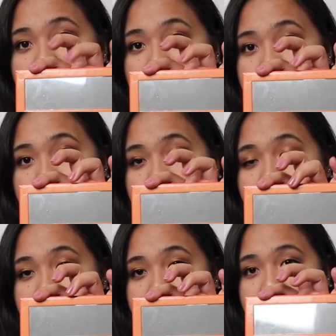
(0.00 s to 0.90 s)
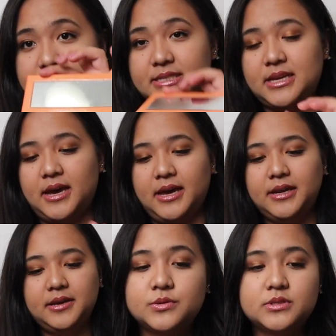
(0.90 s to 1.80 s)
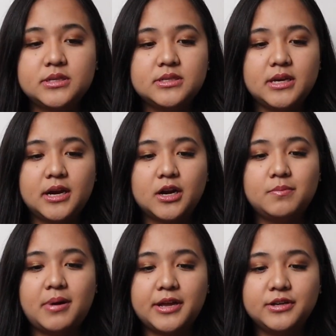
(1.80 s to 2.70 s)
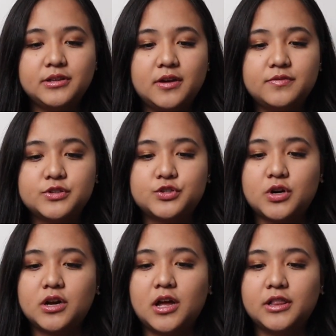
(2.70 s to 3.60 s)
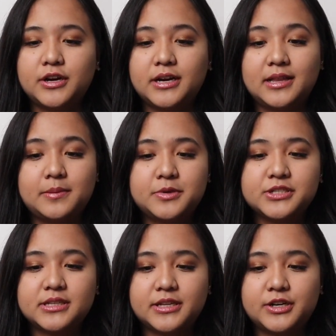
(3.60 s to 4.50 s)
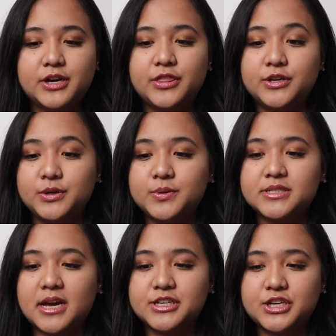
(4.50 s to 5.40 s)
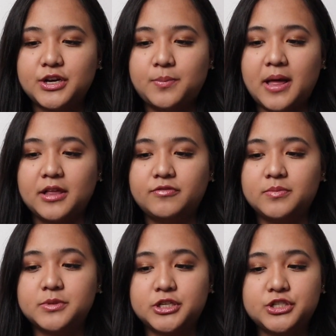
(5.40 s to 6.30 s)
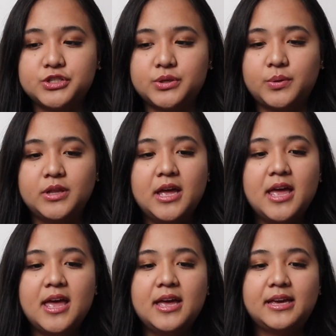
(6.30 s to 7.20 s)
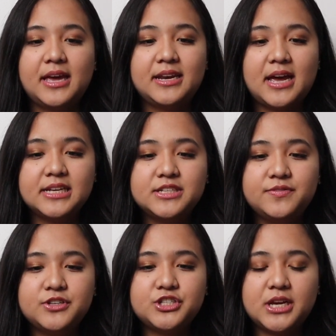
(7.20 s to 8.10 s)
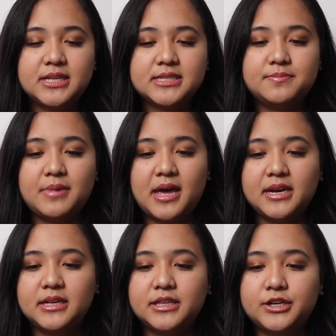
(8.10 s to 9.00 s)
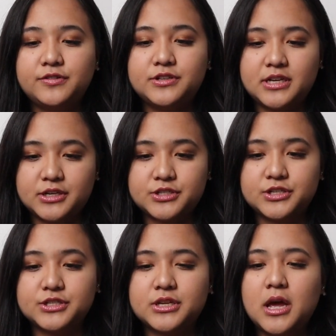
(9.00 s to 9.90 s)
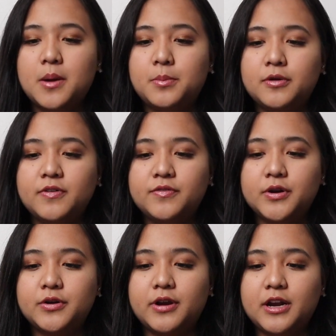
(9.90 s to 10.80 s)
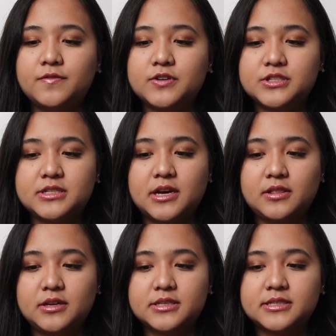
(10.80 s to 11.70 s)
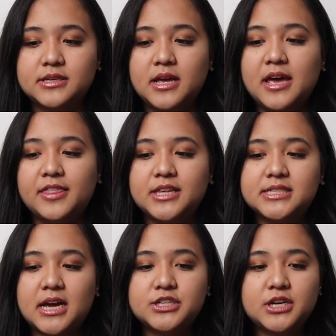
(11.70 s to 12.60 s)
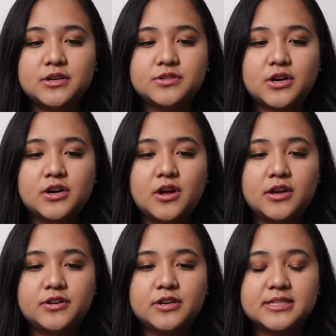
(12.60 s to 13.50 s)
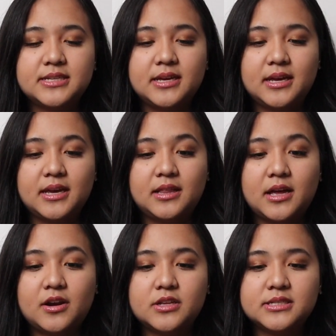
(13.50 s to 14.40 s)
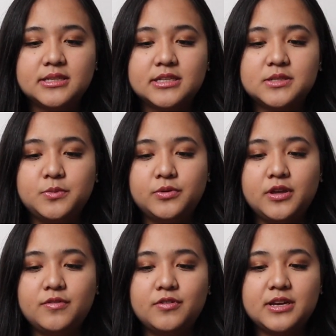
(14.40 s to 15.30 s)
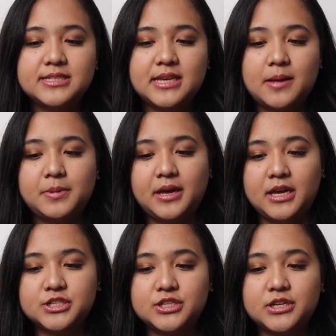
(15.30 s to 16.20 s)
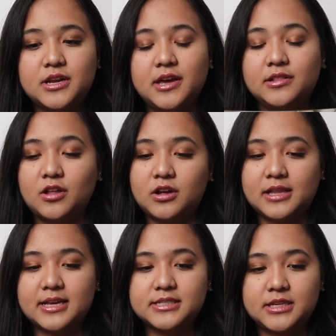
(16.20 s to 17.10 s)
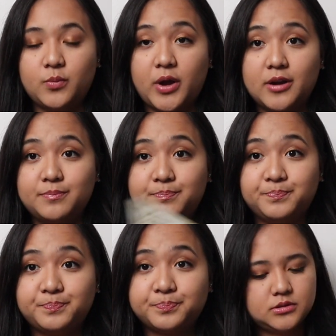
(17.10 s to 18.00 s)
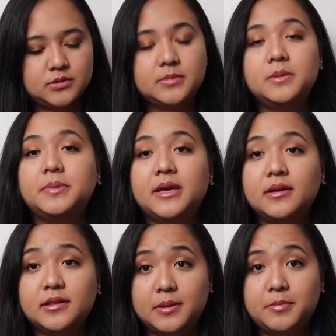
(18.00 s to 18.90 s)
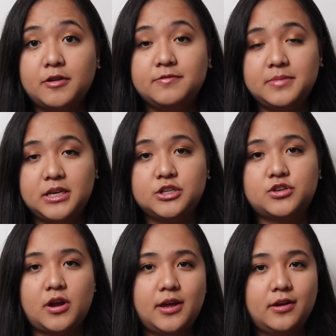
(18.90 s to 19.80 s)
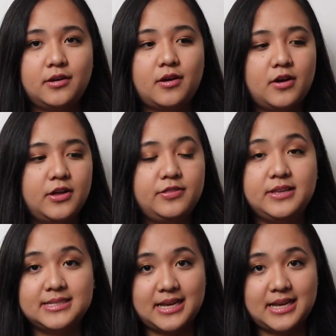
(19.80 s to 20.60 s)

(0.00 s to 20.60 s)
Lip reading: and it comes with a mirror inside. So it says here, combine your love for strong color and glamorous glitter in the newest eyeshadow palette from Touch and Soul. Get 9 different shades and matte and glitter textures, perfect for creating versatile looks. These eyeshadows are non-creasing and glide onto lids smoothly for easy application and long-lasting wear. So I'm going to play a clip of me trying on these